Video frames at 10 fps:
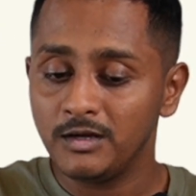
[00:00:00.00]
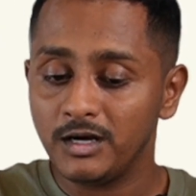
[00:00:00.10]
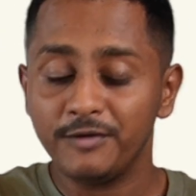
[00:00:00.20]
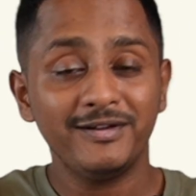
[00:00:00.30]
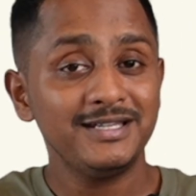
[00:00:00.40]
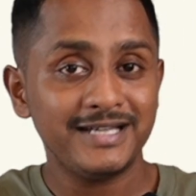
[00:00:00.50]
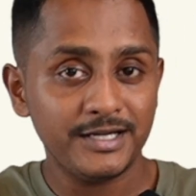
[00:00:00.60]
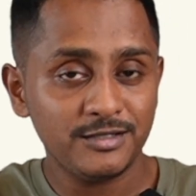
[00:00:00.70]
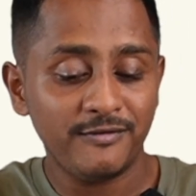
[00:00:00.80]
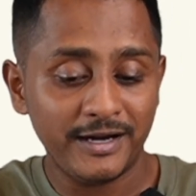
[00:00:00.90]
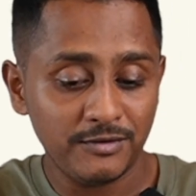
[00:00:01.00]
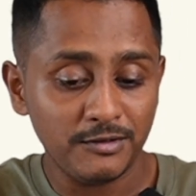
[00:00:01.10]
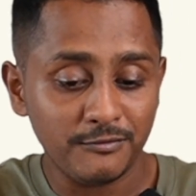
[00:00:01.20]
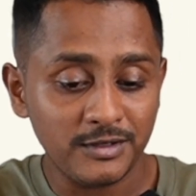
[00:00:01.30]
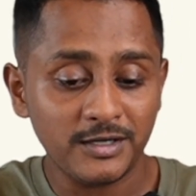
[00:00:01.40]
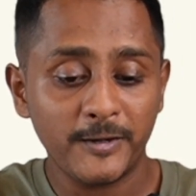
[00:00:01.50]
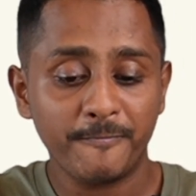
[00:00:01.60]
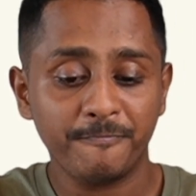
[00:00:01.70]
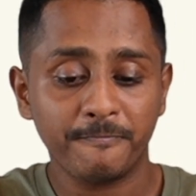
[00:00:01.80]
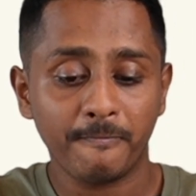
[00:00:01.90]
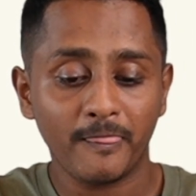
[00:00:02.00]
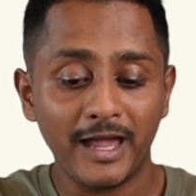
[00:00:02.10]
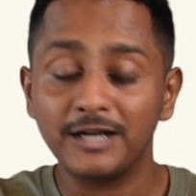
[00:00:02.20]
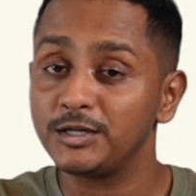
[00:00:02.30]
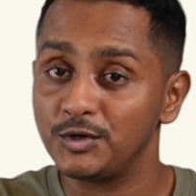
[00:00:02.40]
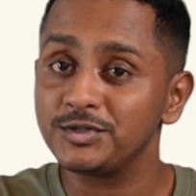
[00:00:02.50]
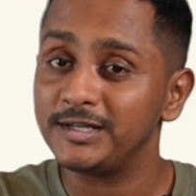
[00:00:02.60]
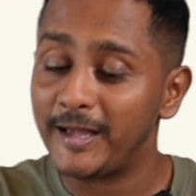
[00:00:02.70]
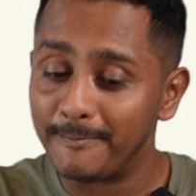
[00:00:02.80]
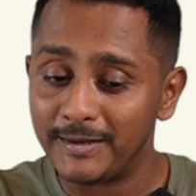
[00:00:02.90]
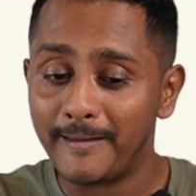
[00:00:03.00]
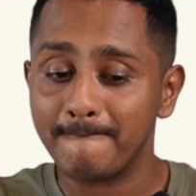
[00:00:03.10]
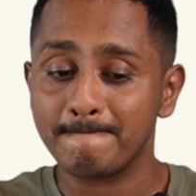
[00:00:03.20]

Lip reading: are very satisfied with their work and are usually happy.